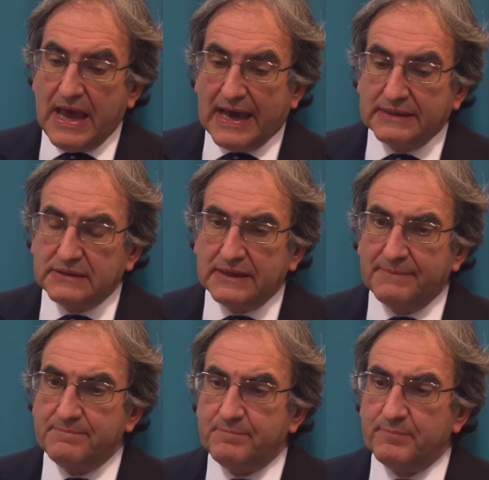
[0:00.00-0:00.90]

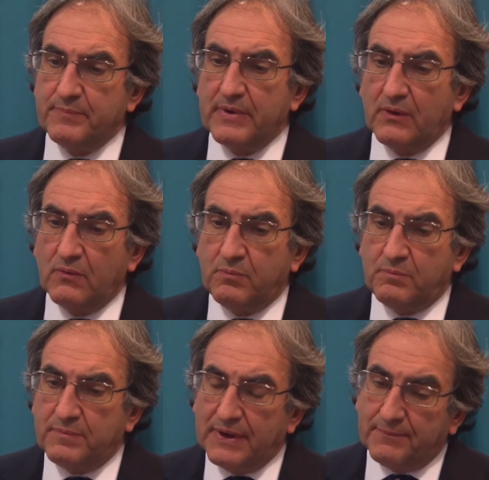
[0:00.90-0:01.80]
And
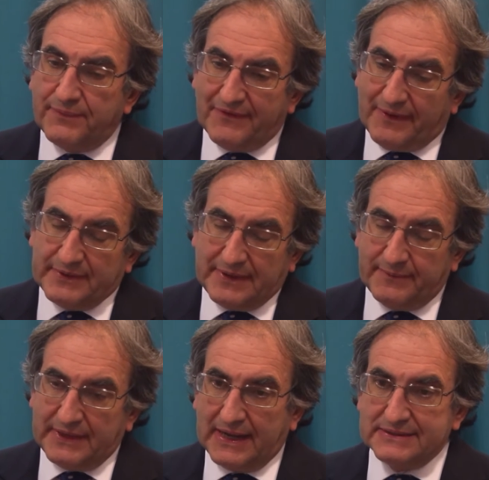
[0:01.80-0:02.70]
I
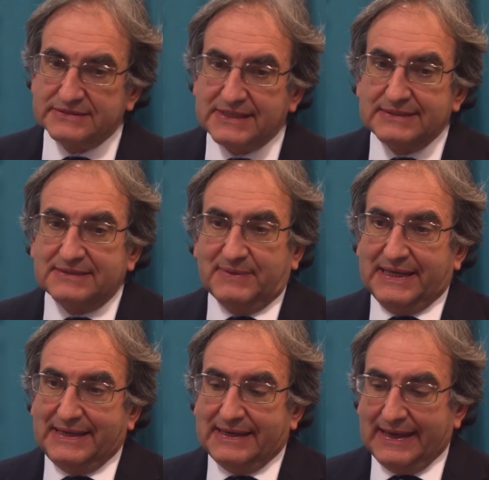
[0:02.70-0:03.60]
mean,
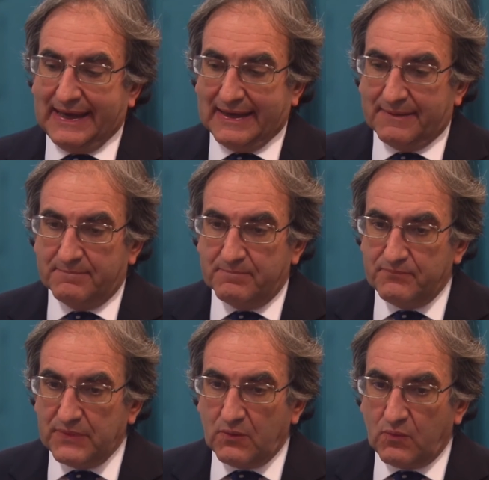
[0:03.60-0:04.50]
understandably,
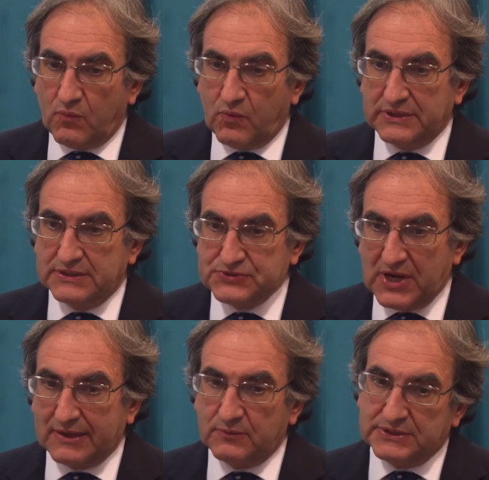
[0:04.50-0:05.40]
with a
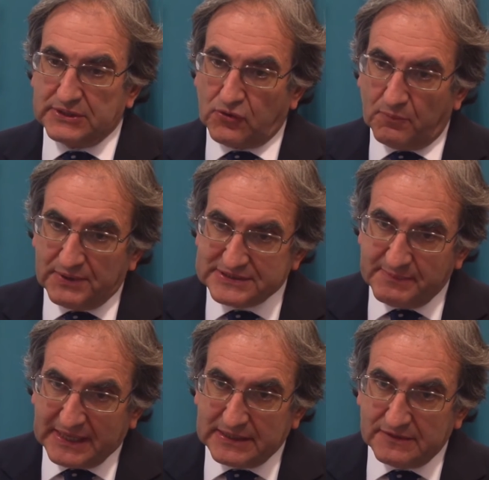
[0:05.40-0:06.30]
drug with a complex
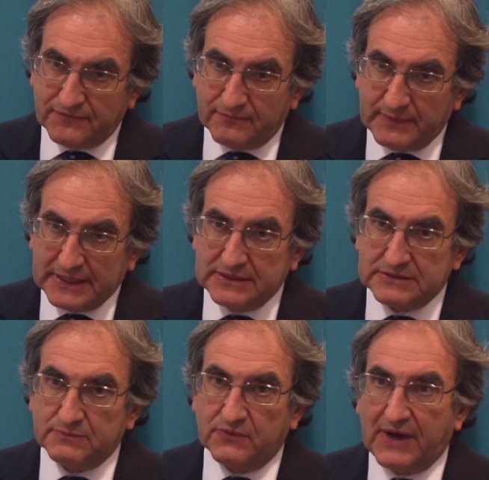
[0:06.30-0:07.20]

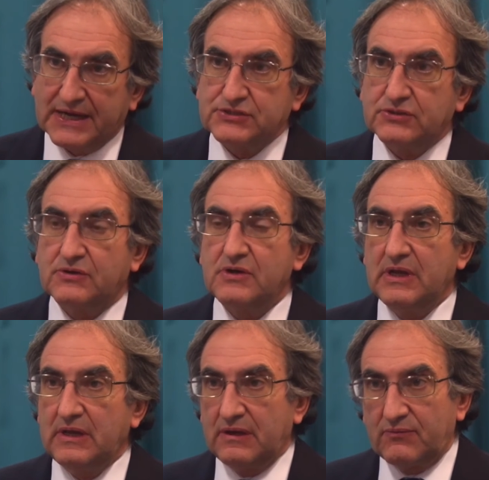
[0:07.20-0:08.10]
mechanism of action,
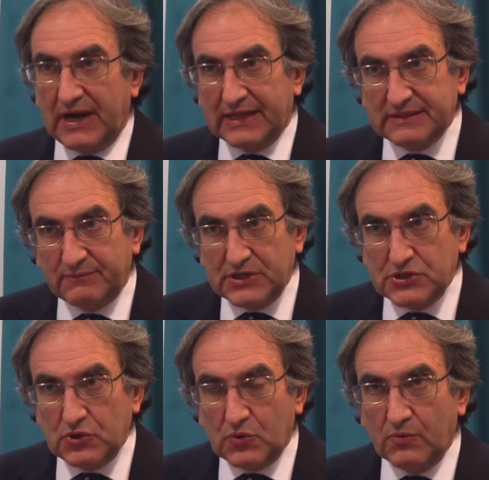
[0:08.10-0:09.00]
relatively
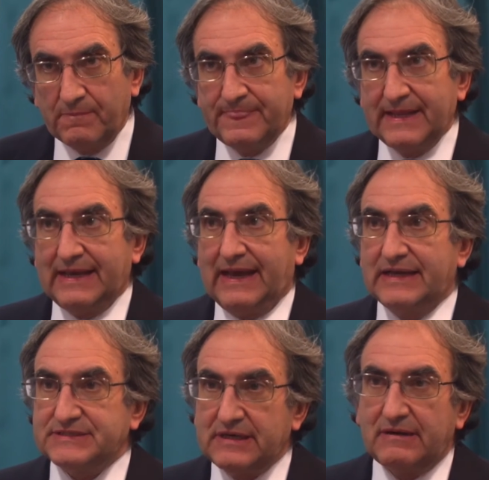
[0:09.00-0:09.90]
new,
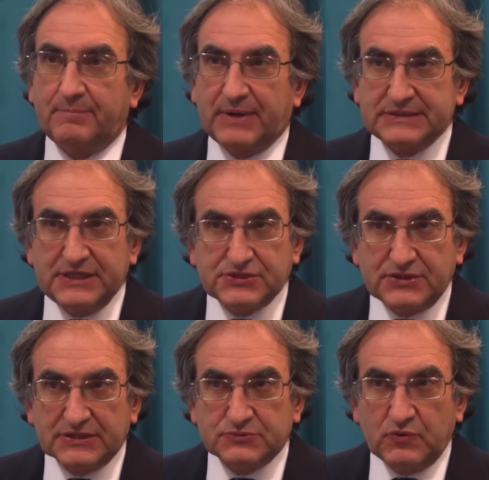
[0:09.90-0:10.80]
general
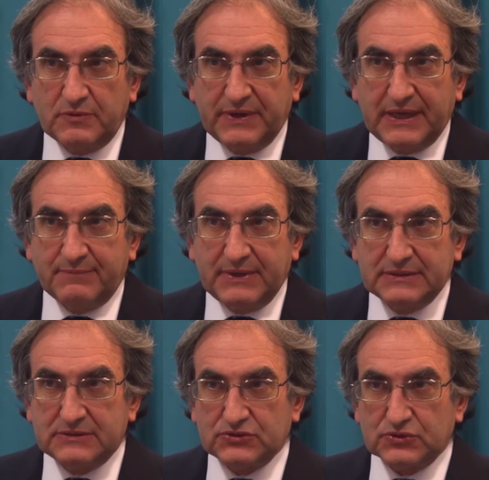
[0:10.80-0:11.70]
practitioners will be a bit
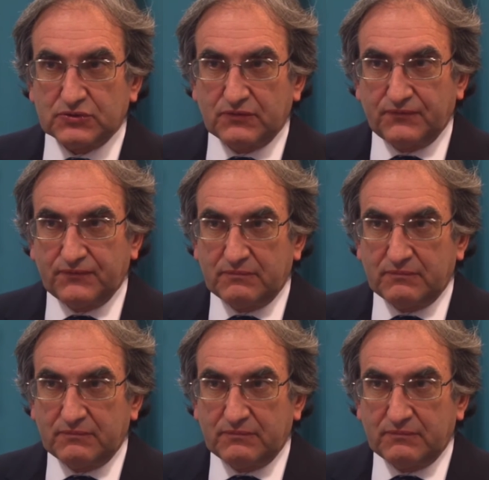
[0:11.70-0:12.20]
sort of